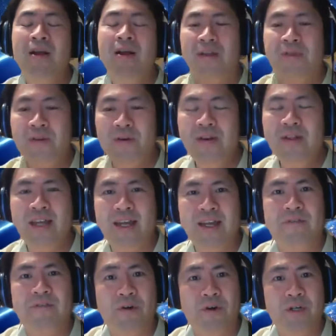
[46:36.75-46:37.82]
The third thing,
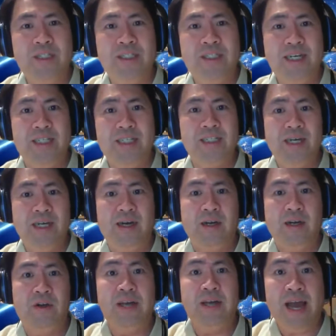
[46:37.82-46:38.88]
of course, is
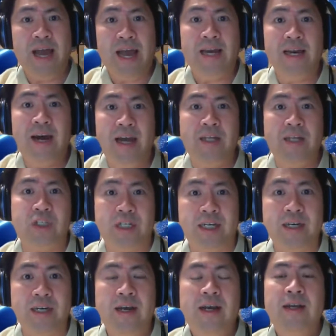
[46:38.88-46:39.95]
good hand hygiene.